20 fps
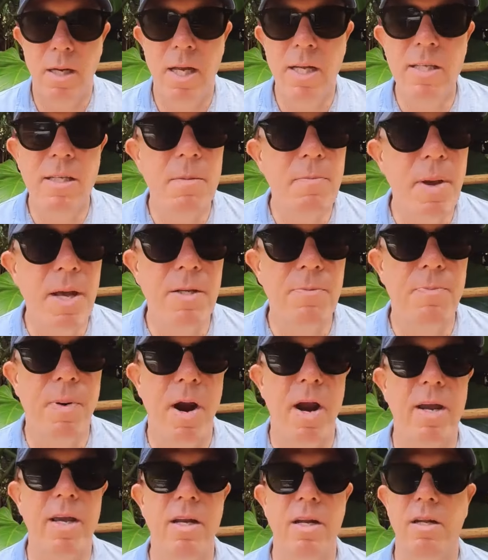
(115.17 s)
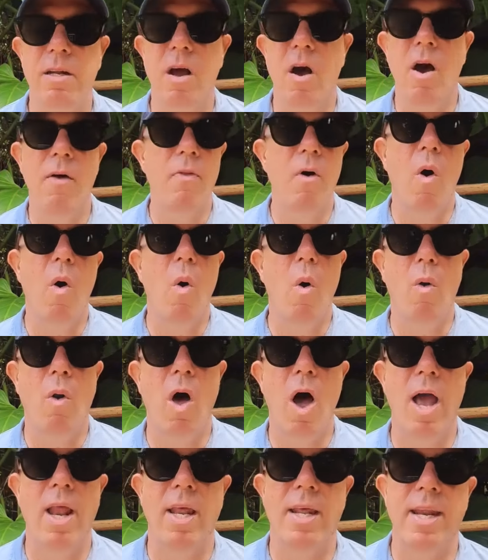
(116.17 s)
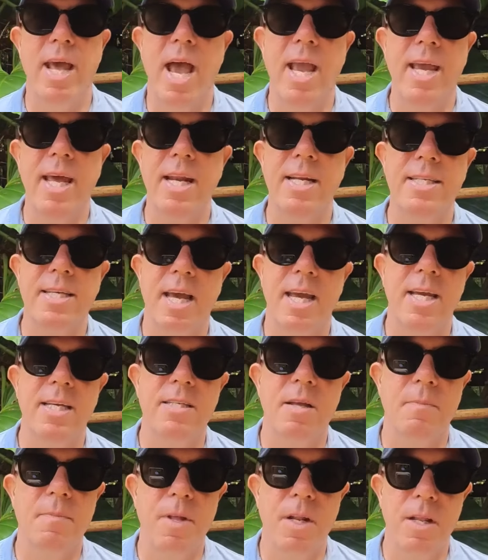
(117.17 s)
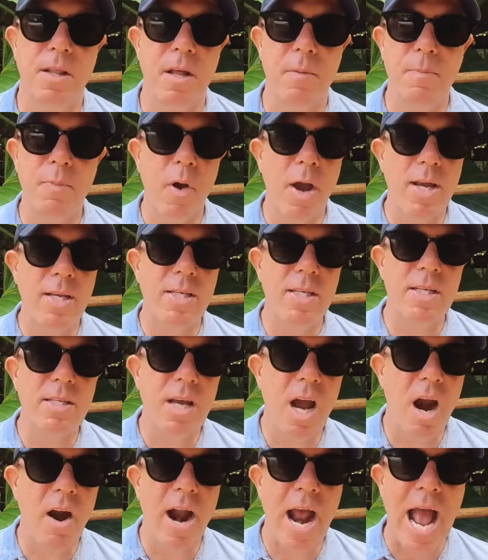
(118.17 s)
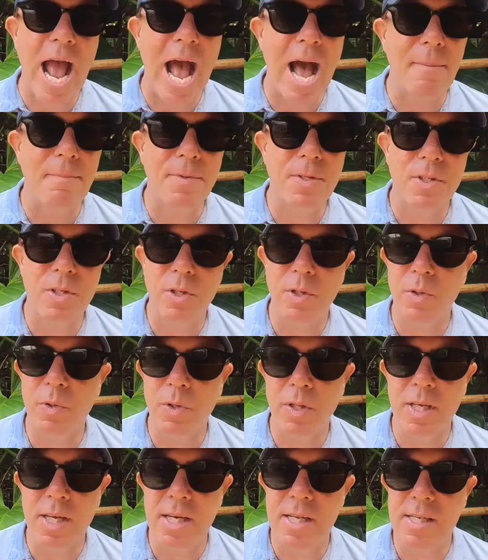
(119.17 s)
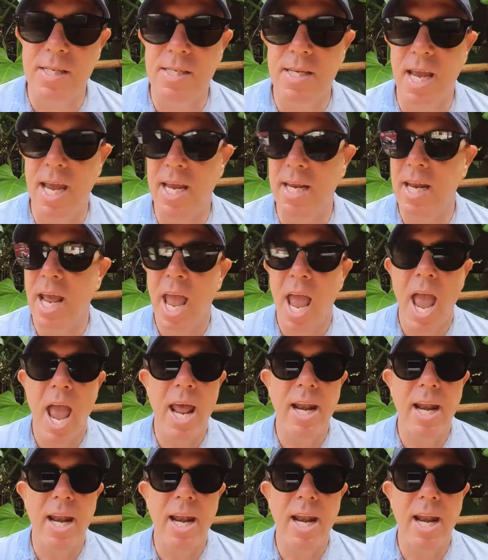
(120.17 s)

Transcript: It's the best bargain on the whole island. I gotta tell you something. The prices are absolutely insane.